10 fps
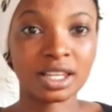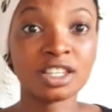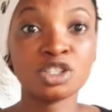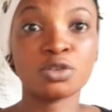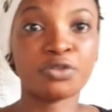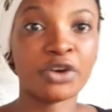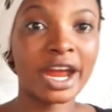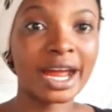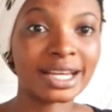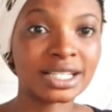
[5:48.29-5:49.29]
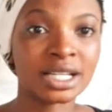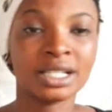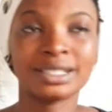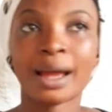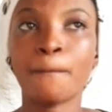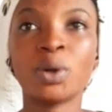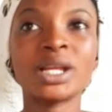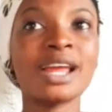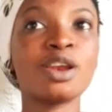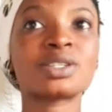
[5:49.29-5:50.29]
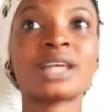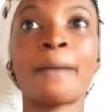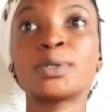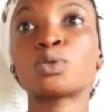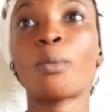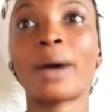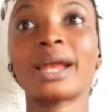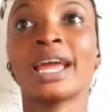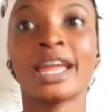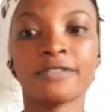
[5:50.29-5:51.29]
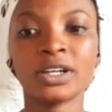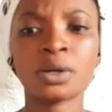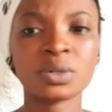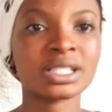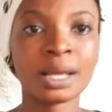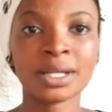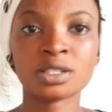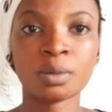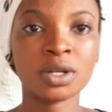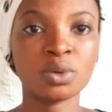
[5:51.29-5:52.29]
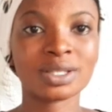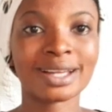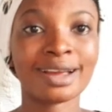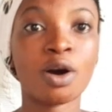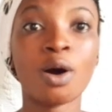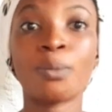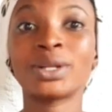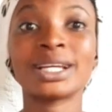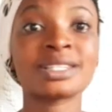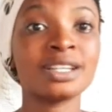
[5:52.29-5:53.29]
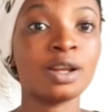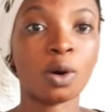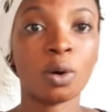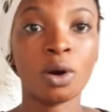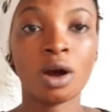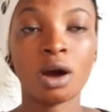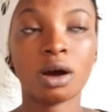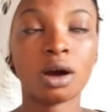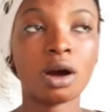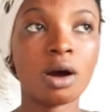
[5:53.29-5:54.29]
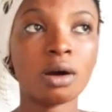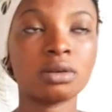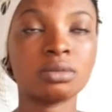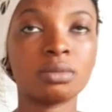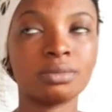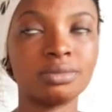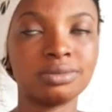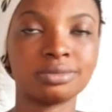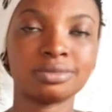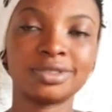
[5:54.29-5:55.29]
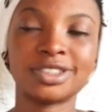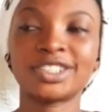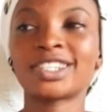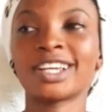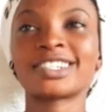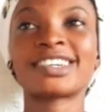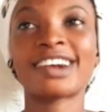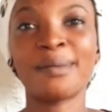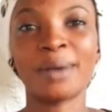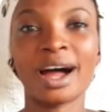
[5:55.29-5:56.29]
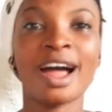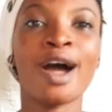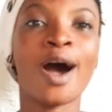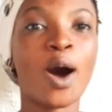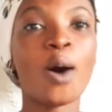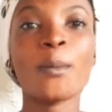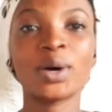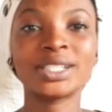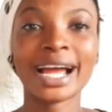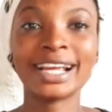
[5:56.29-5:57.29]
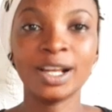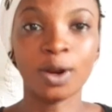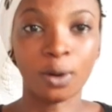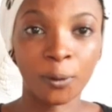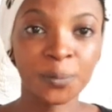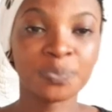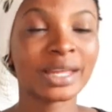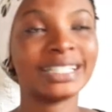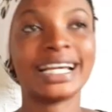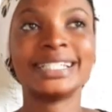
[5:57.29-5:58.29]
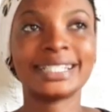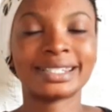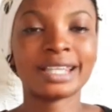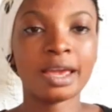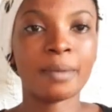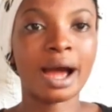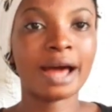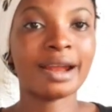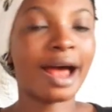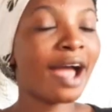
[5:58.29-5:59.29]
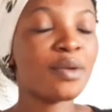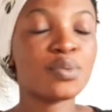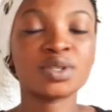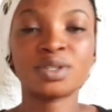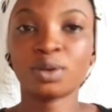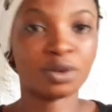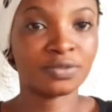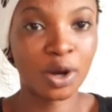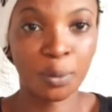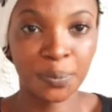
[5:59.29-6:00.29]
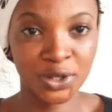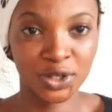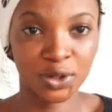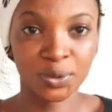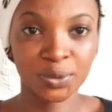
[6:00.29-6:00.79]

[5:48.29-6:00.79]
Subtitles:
The things you've heard, that mother-in-laws can be so bad. In fact, there was a time that somebody was like, all mothers-in-law, all Jesus grammar, all mother-in-law, they are the same. And I was not of that opinion.